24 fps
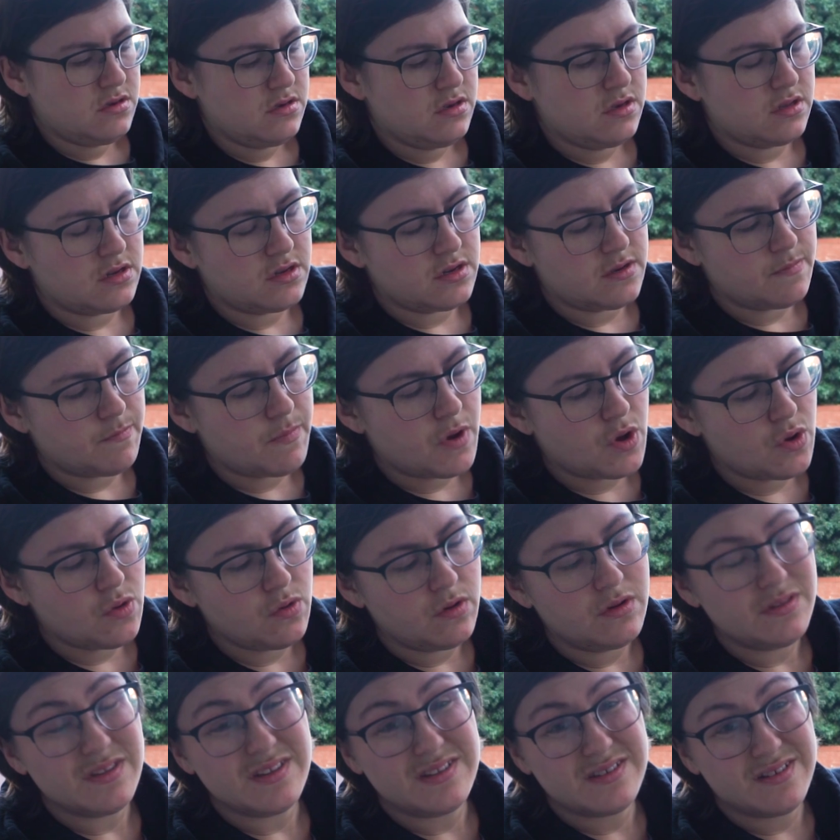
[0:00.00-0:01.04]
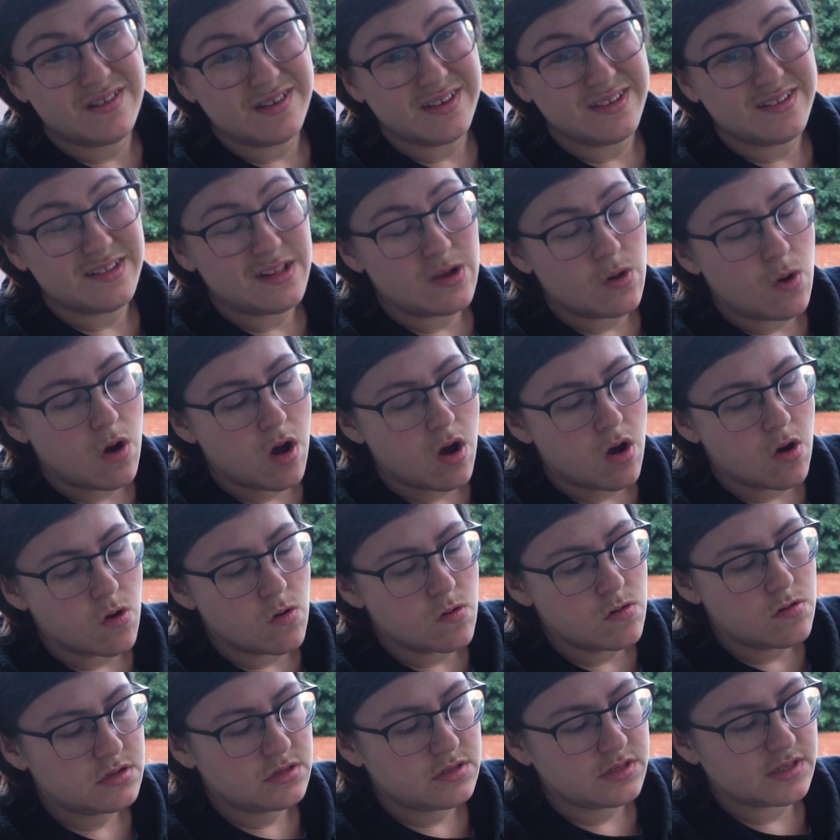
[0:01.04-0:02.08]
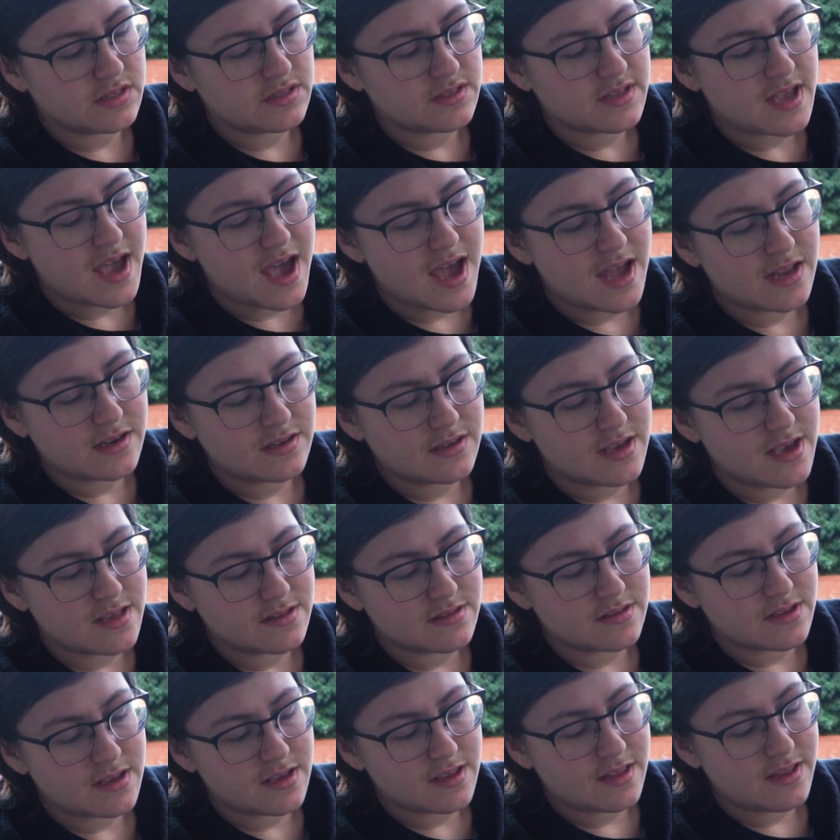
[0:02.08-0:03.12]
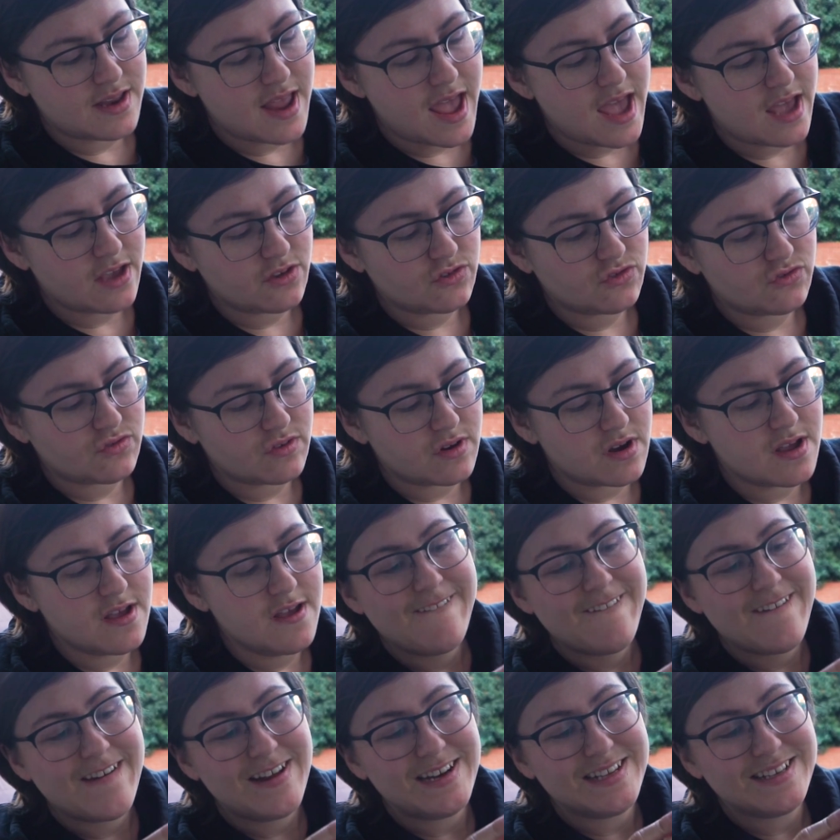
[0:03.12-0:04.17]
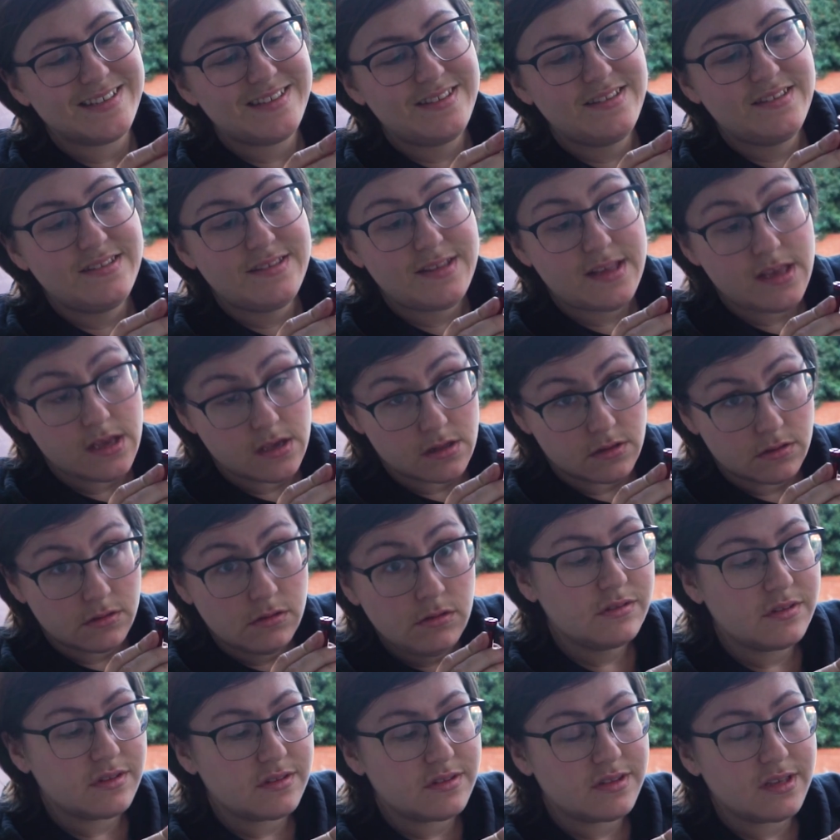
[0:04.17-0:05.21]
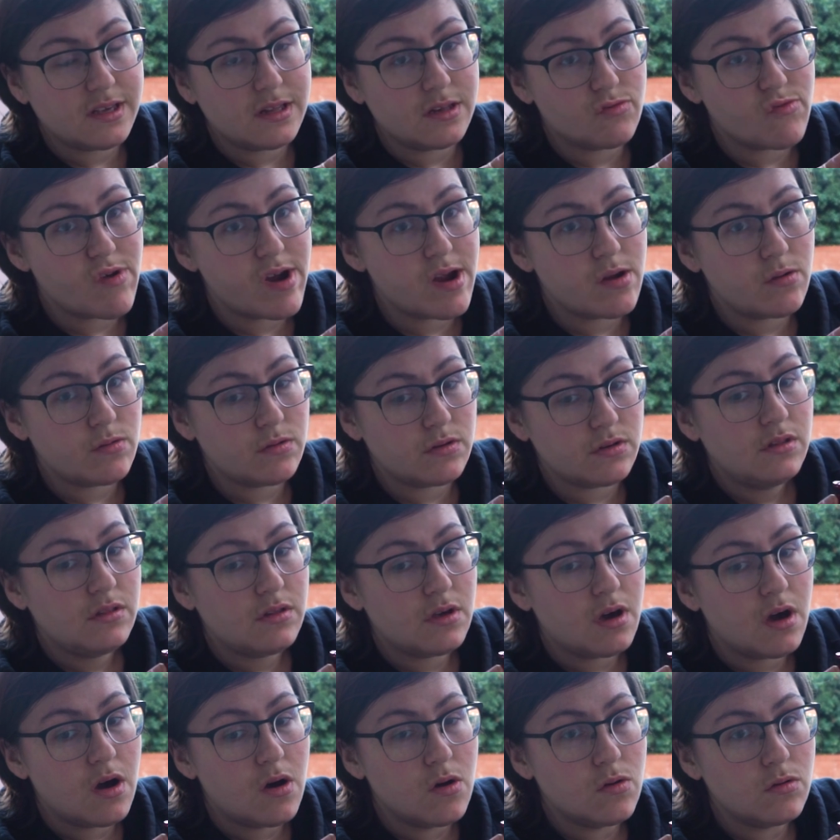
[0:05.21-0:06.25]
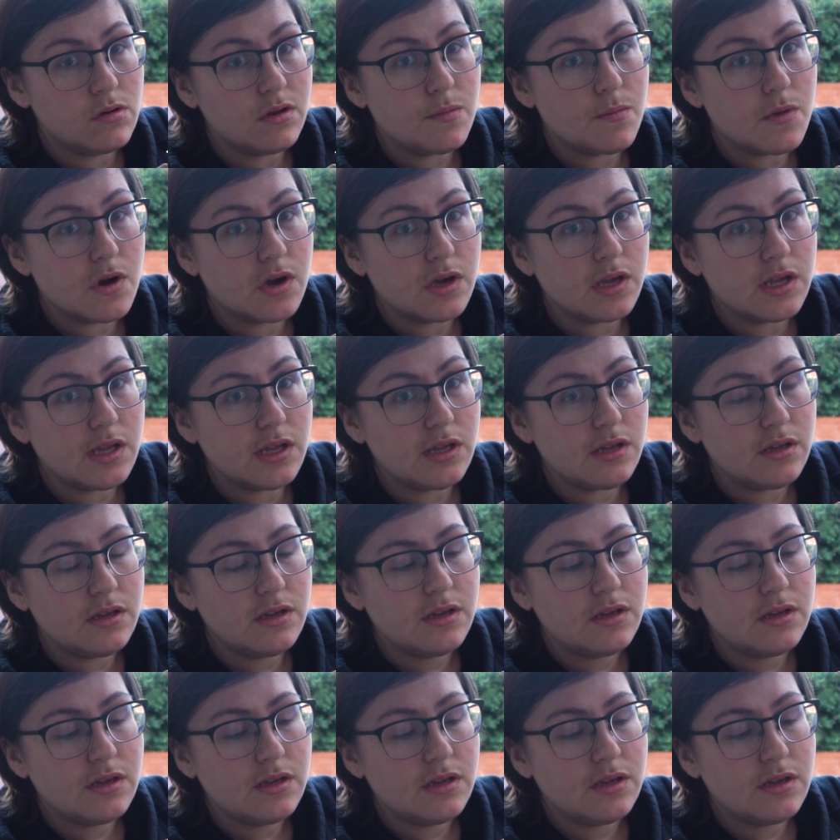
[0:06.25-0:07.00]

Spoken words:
Gonna poke the tiniest little hole just to add as an extra kind of seal to seal around the hole in my